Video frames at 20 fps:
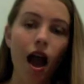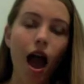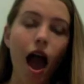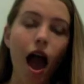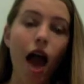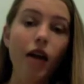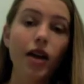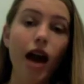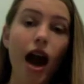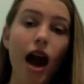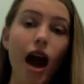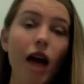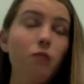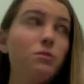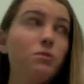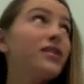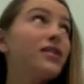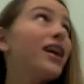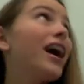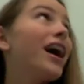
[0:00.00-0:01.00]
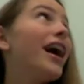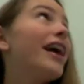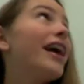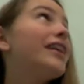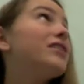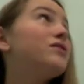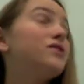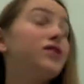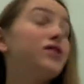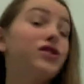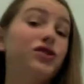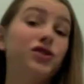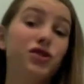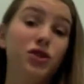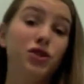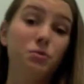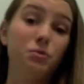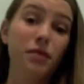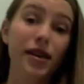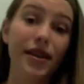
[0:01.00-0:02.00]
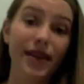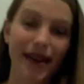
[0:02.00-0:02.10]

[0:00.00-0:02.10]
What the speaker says: And I was kind of stupid,